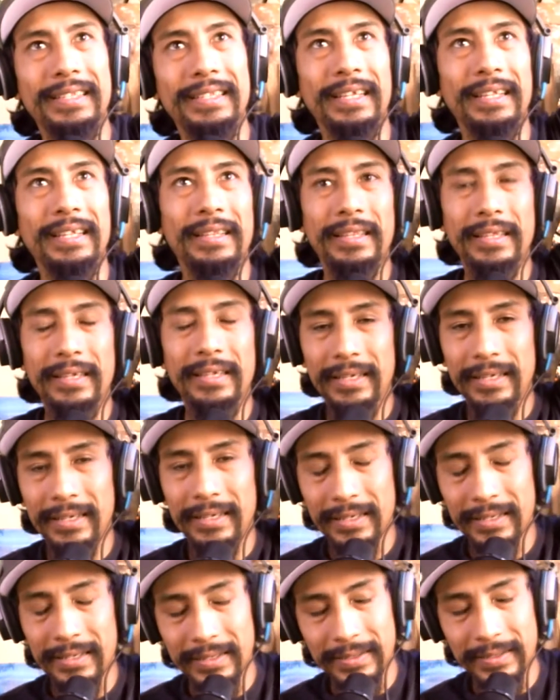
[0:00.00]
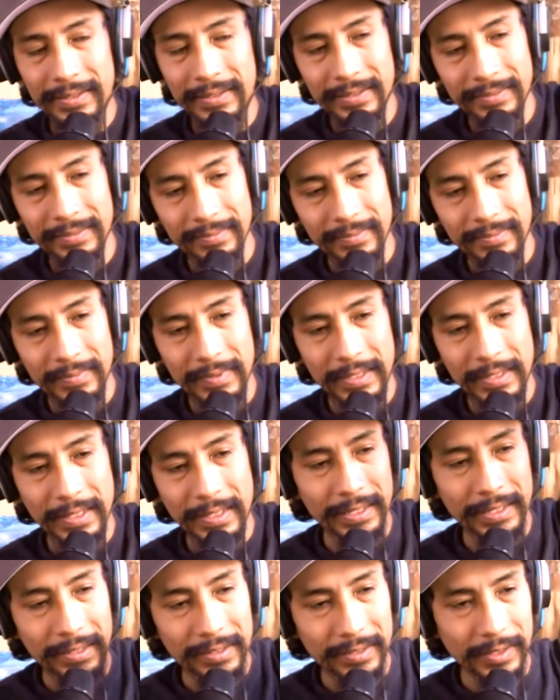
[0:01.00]
the
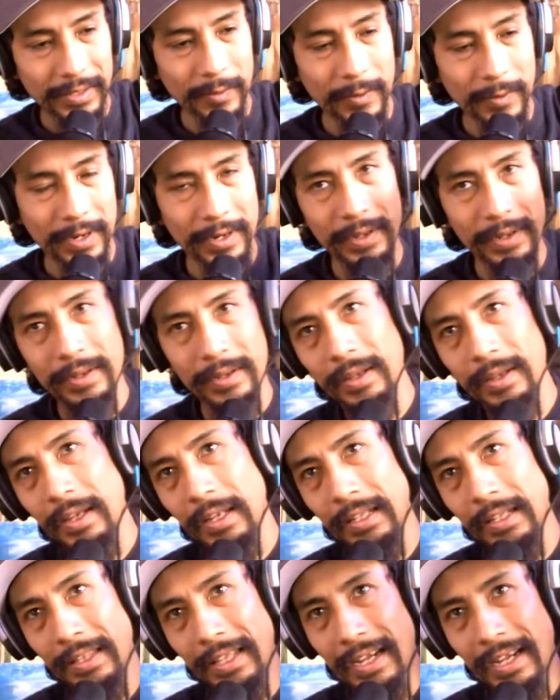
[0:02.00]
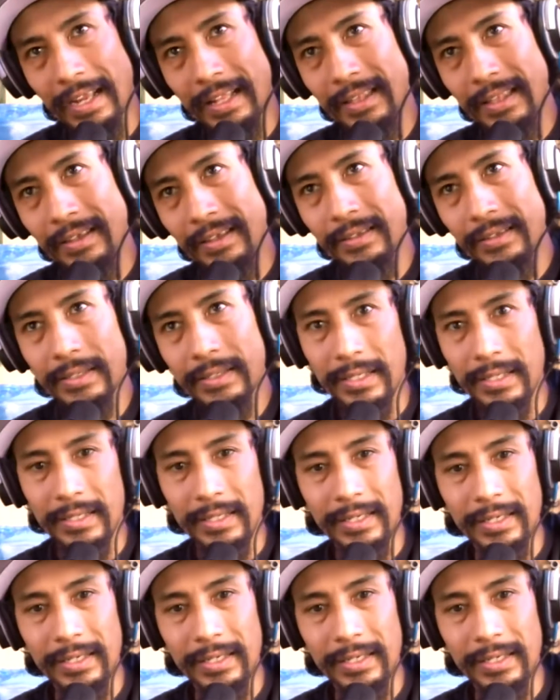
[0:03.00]
not in Tijuana, in Tecate City,